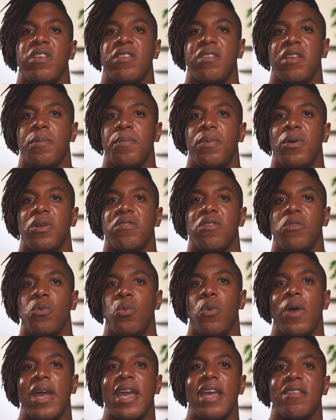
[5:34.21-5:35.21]
these inputs
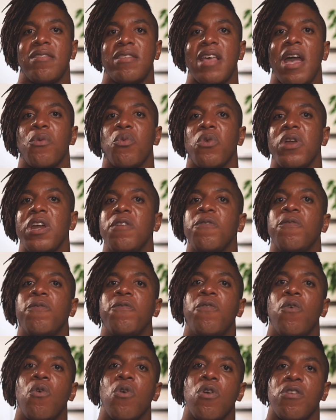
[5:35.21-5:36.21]
in ways that
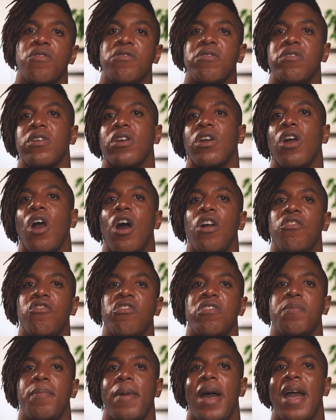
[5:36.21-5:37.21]
reinforce the
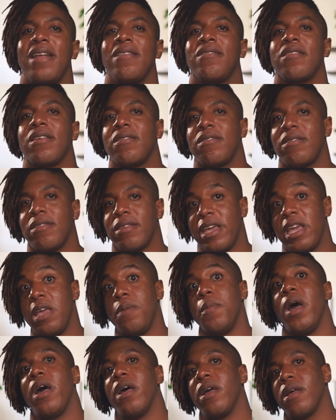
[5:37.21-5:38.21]
conscious mind's
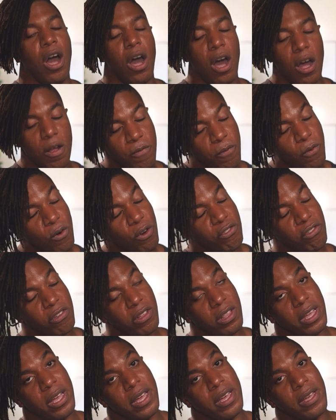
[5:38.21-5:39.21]
schema.
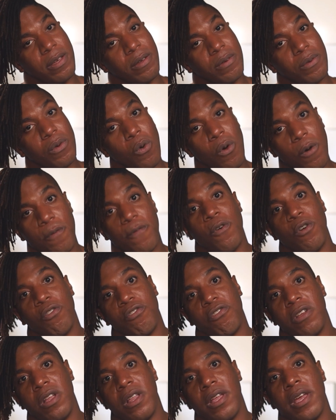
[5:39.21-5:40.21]
Unfortunately, or
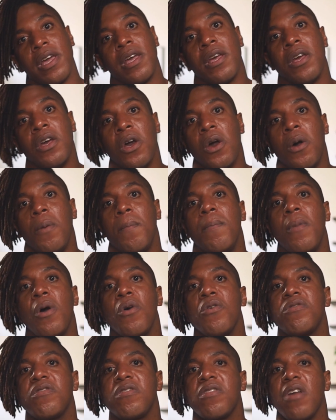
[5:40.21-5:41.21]
fortunately,
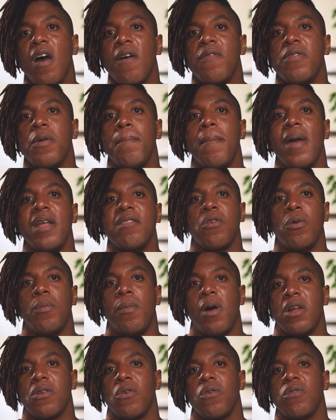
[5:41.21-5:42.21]
most of the
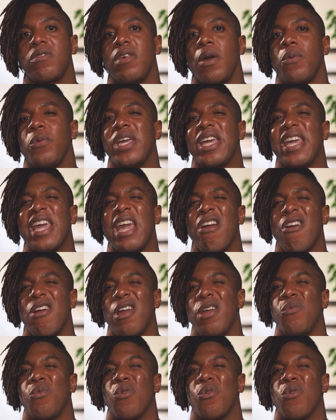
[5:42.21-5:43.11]
mental models that we carry